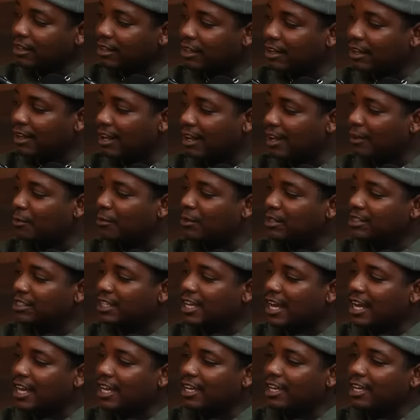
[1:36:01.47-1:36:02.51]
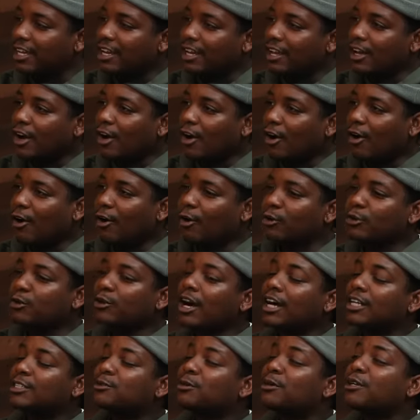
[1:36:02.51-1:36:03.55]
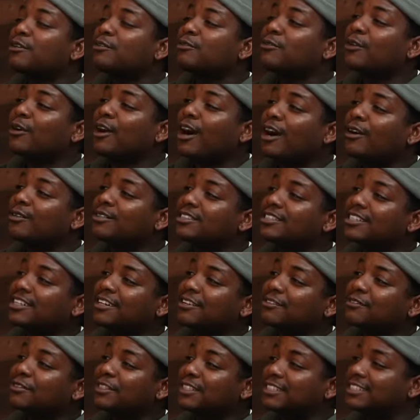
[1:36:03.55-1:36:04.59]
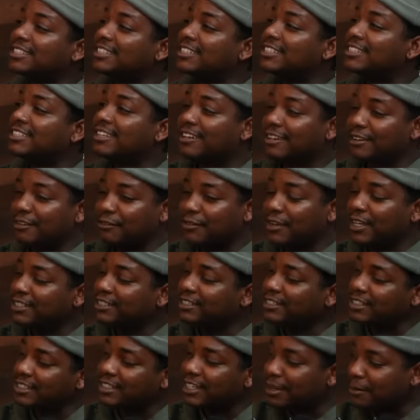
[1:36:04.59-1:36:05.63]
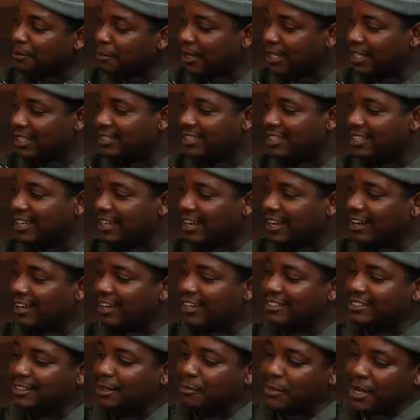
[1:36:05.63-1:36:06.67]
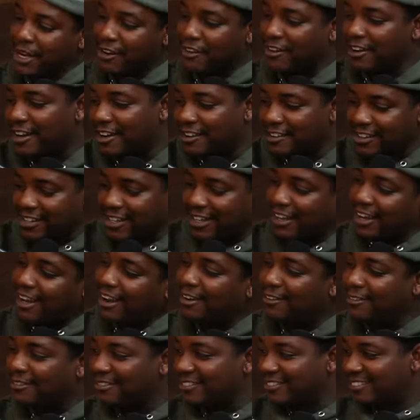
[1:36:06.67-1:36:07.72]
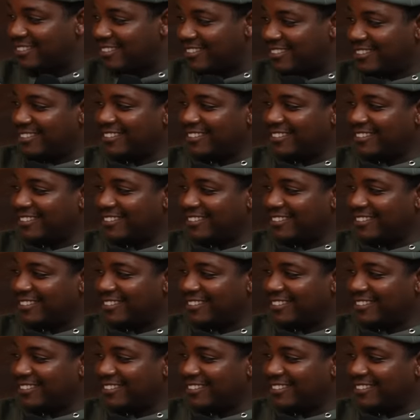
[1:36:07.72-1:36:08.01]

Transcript: brother and was like oh, you got 24 hours to confess to confess to your bitch unless I'm airing everything out.